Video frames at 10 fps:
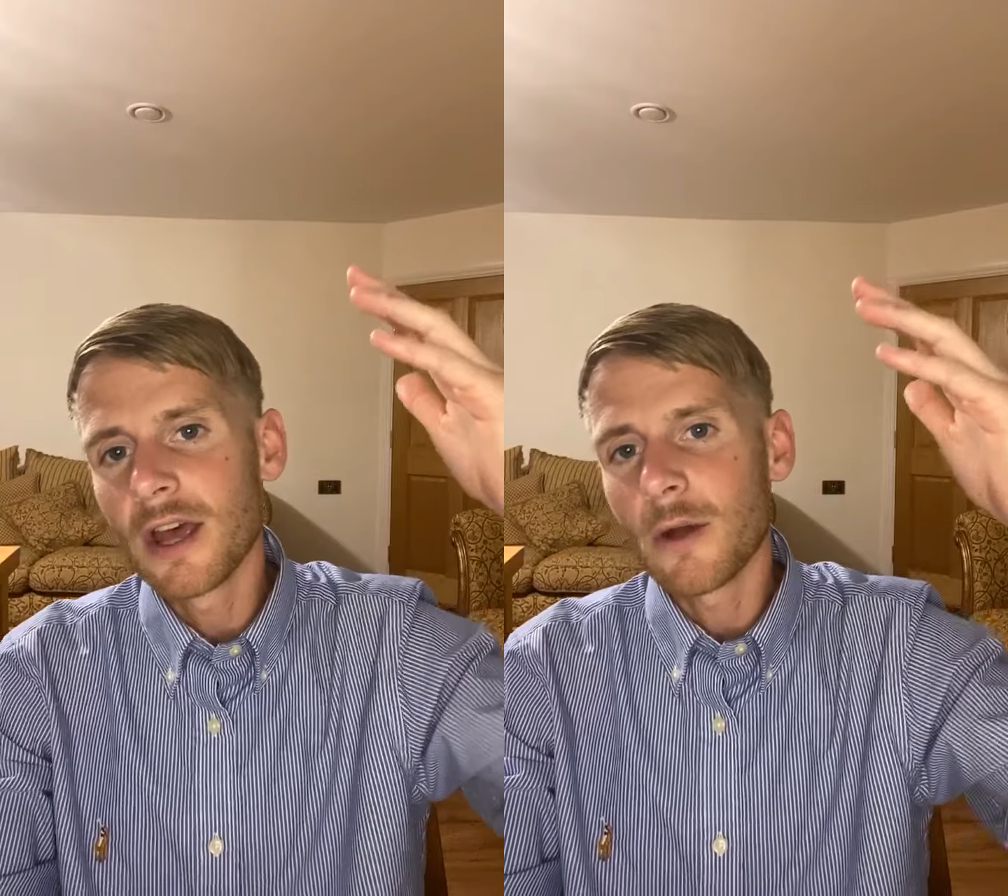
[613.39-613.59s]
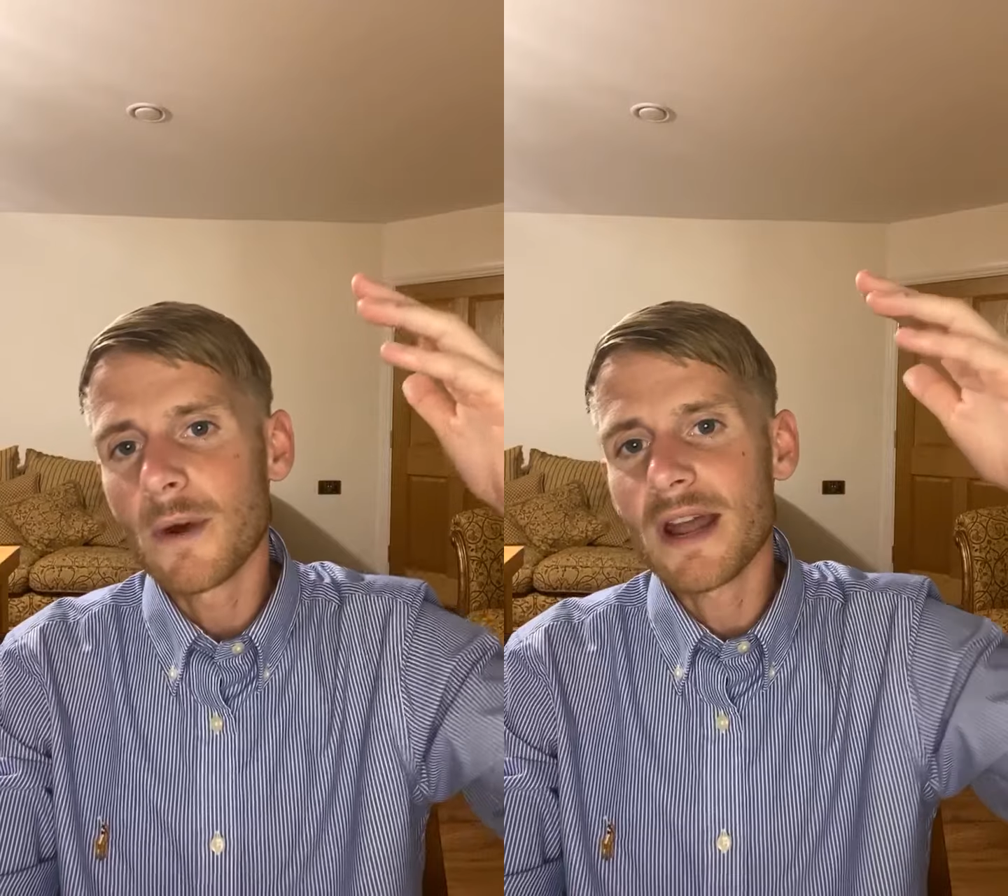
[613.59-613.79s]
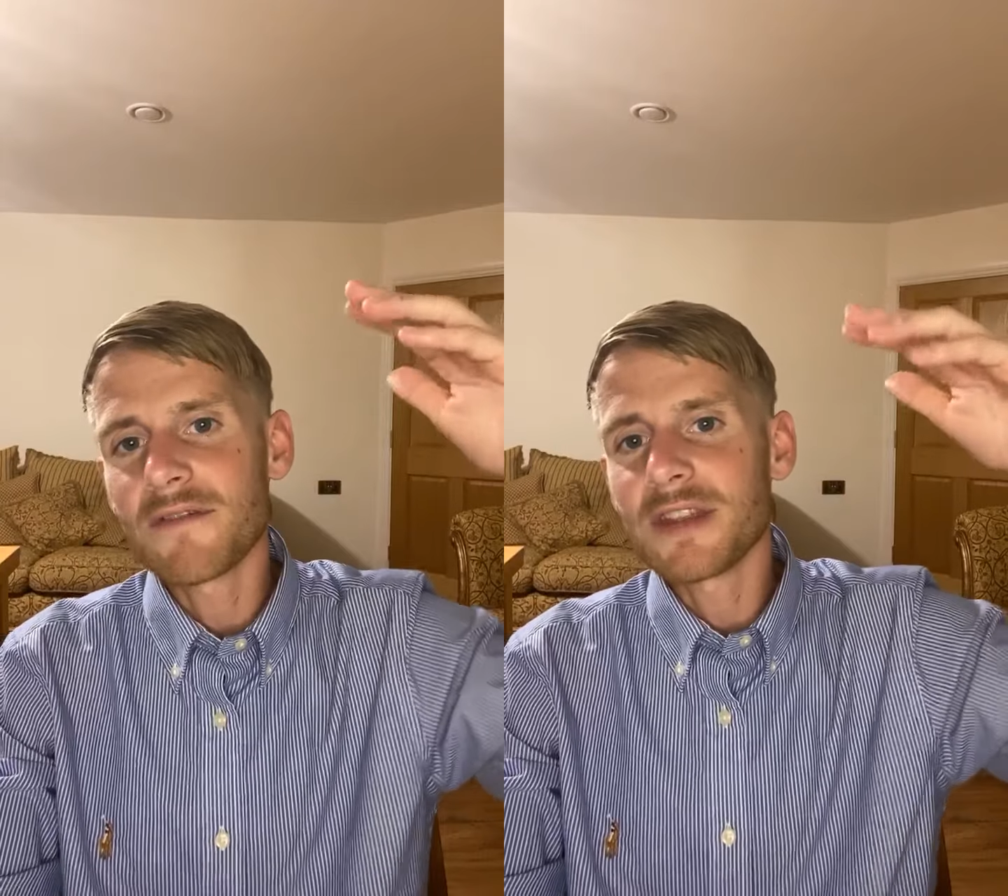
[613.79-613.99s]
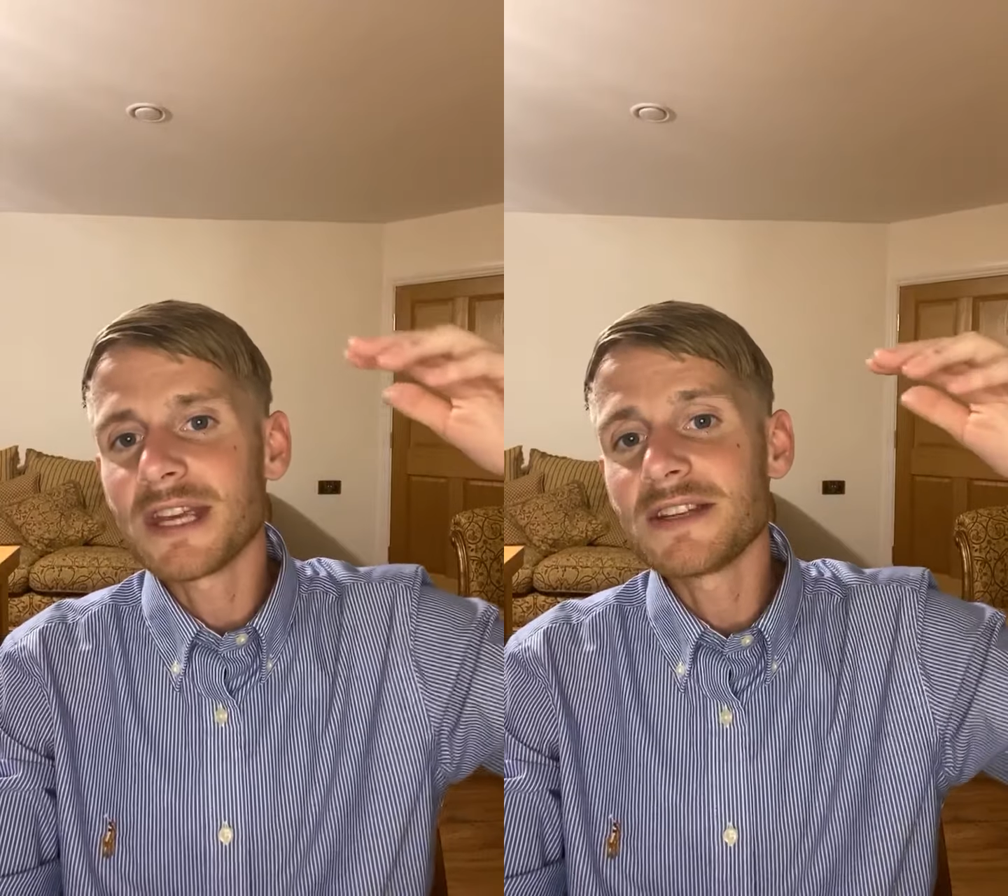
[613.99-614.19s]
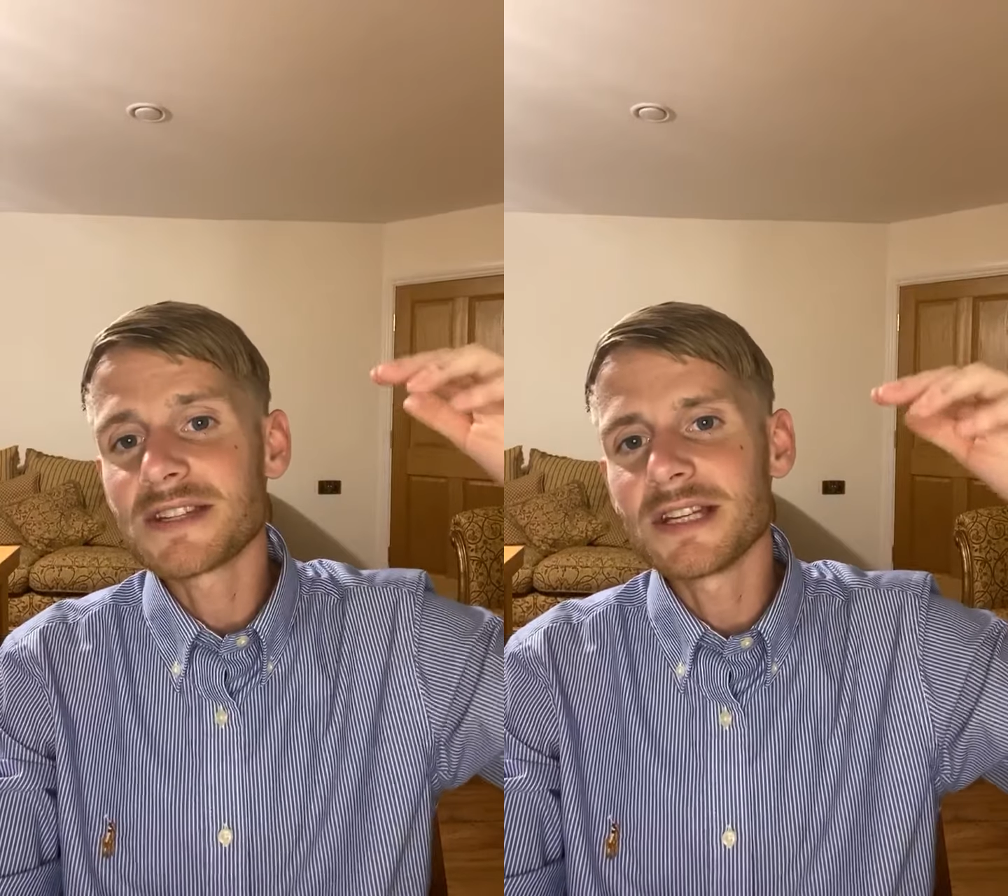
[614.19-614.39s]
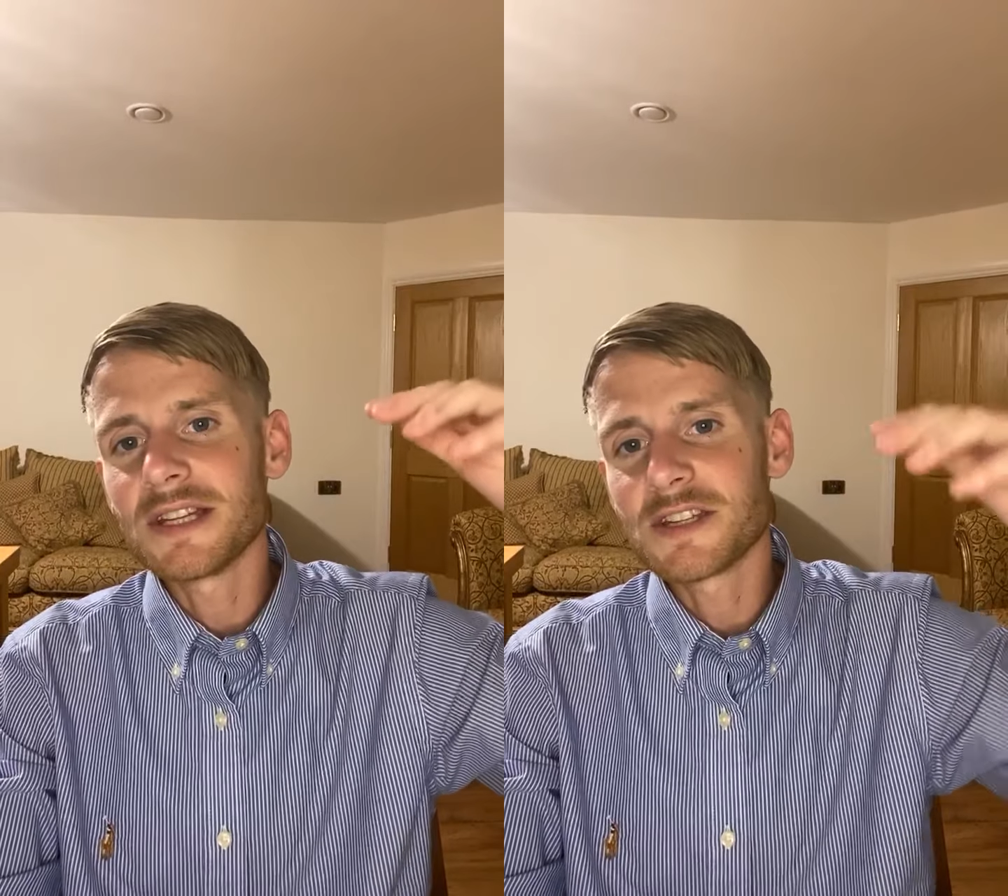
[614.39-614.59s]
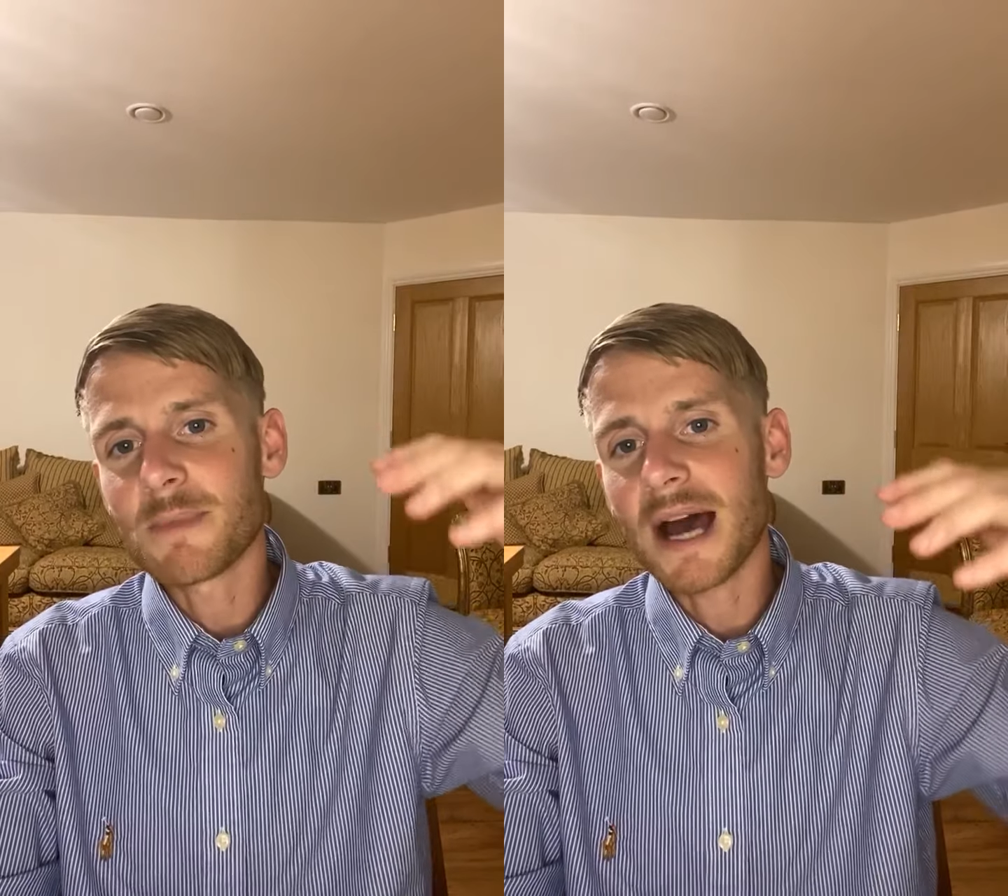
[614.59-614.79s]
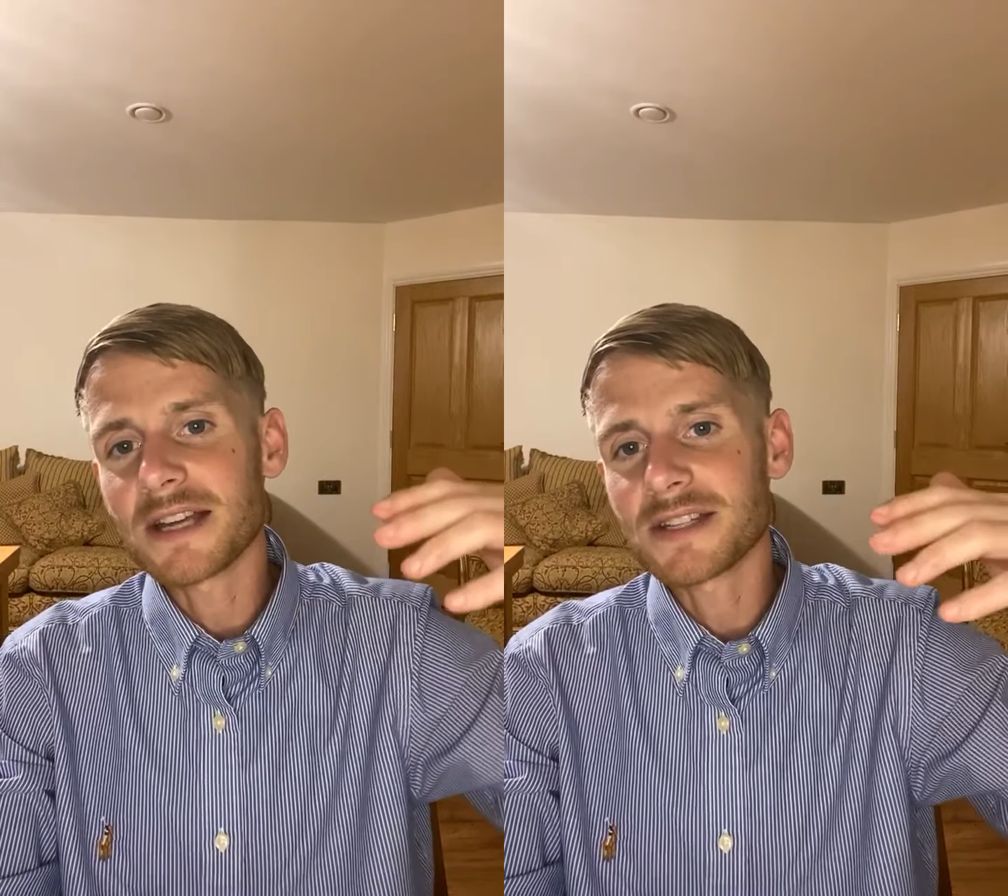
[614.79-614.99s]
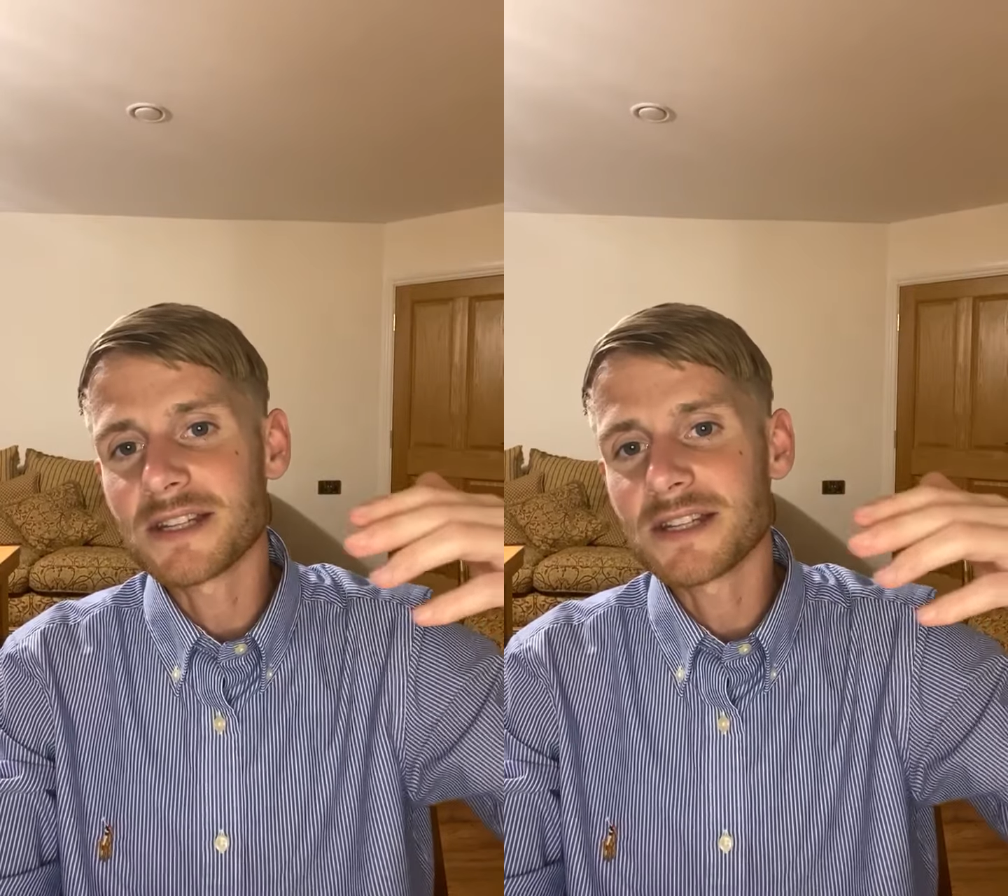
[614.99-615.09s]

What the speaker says: Whenever the insulin spikes